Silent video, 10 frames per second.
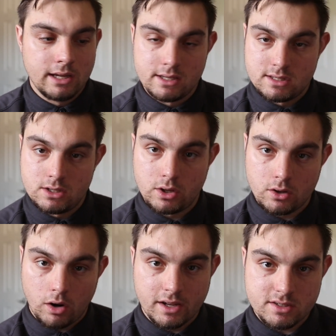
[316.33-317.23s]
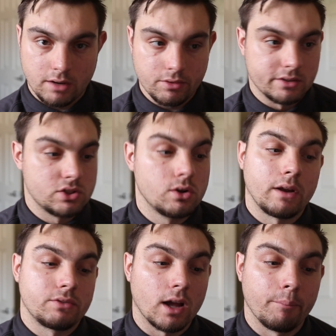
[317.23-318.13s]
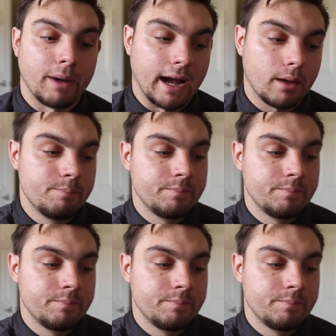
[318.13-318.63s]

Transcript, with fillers: Cuz then you can cross it off the list. You don't have to come back.